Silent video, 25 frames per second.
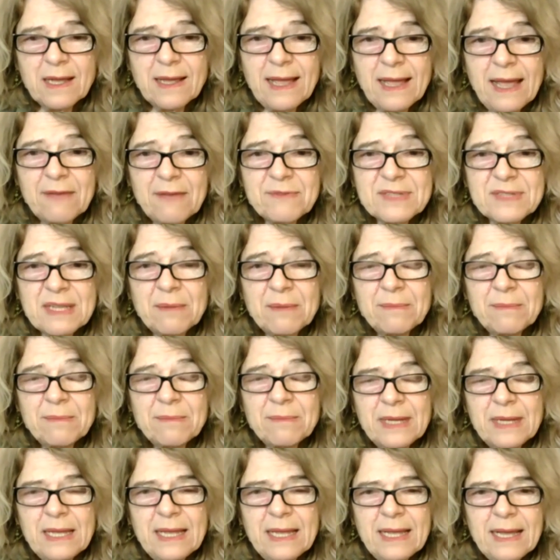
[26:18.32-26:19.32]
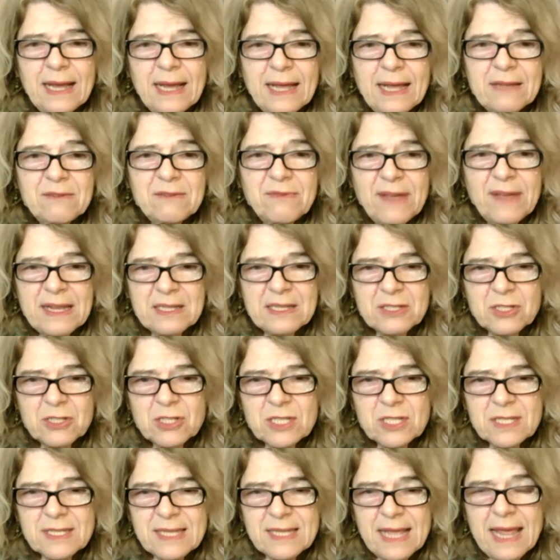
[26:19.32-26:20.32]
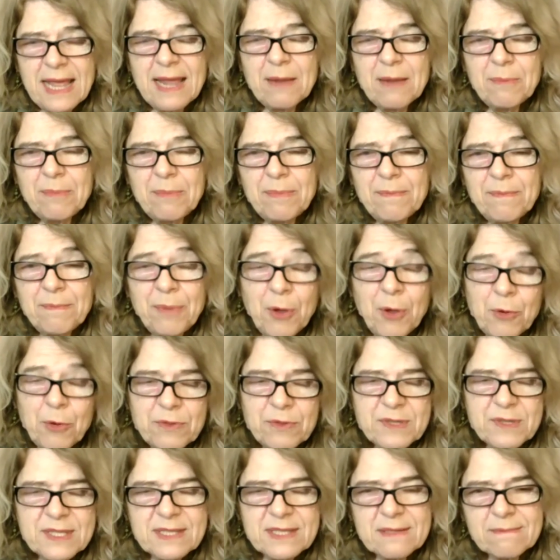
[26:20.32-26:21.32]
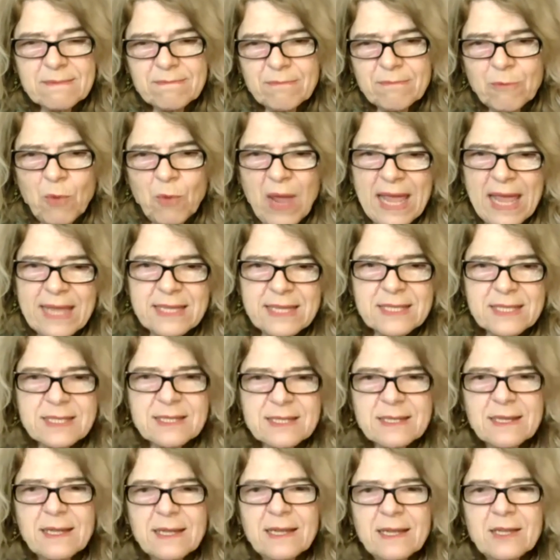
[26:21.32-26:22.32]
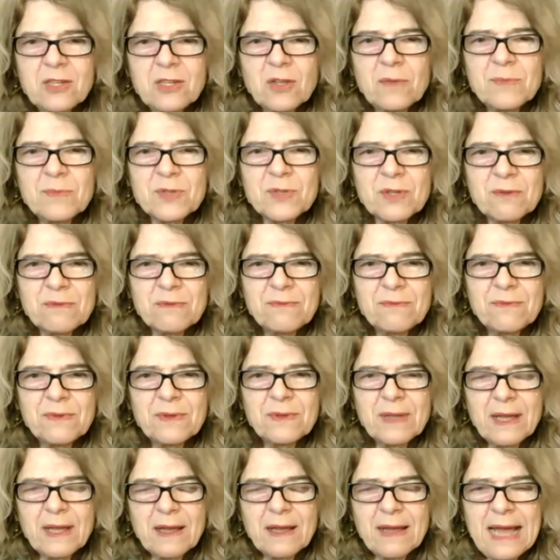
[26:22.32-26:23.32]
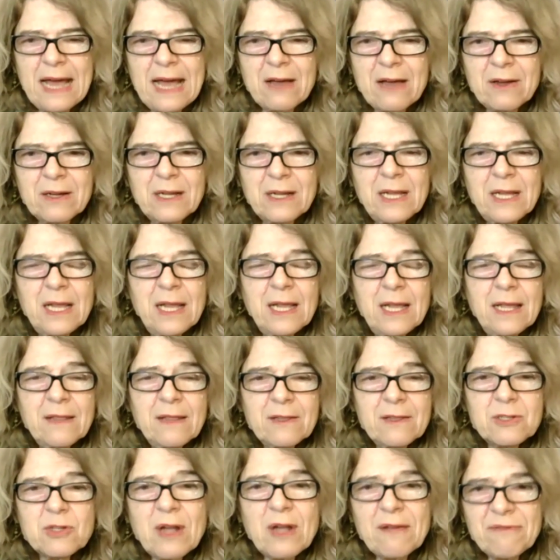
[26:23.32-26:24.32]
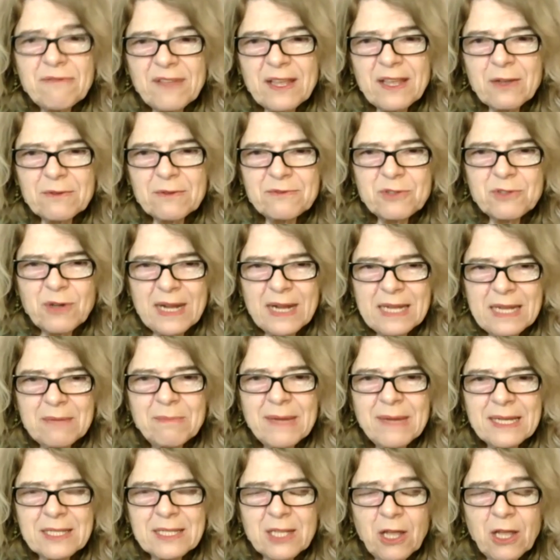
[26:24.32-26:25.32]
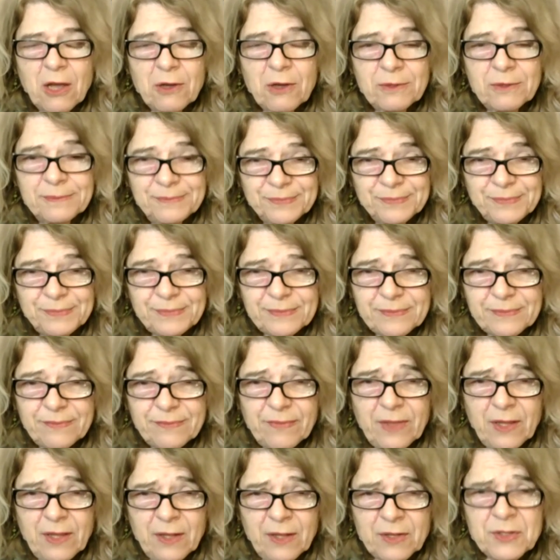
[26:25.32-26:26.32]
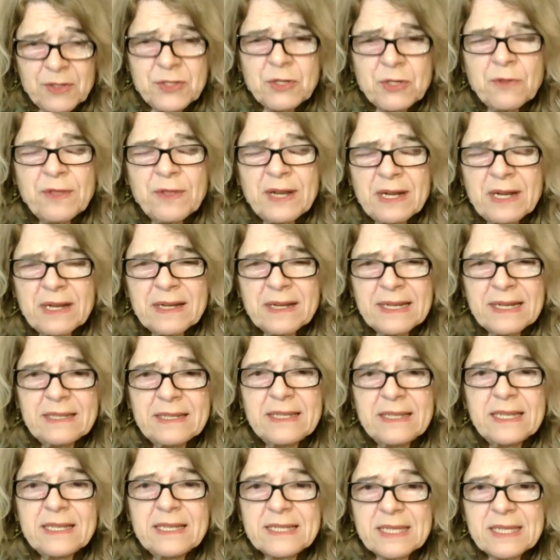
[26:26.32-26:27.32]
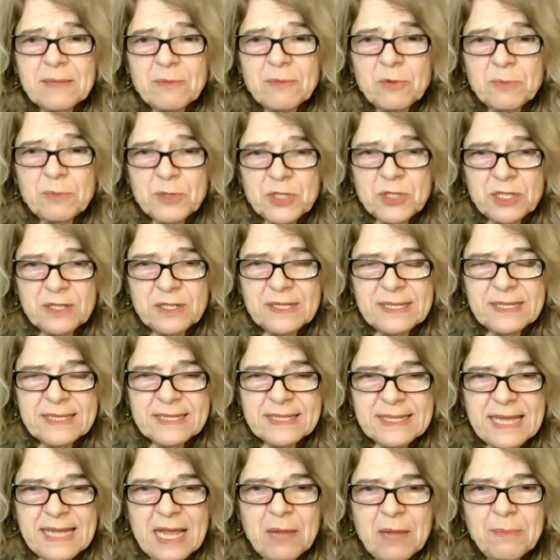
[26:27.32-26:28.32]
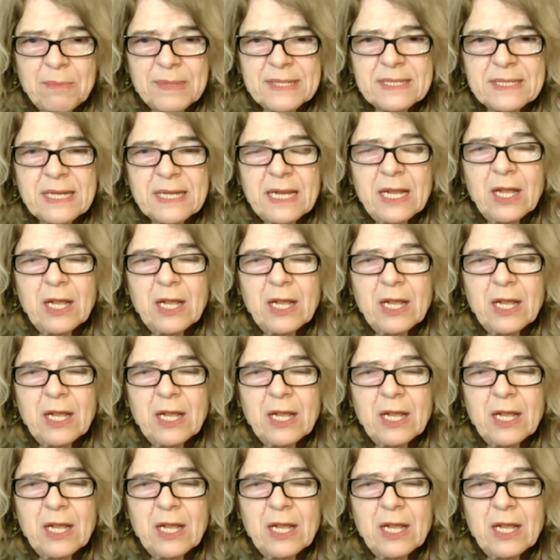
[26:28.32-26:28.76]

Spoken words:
have some advantages there, both ways in terms of how the traffic of trade might go. So there are indeed some opportunities there, but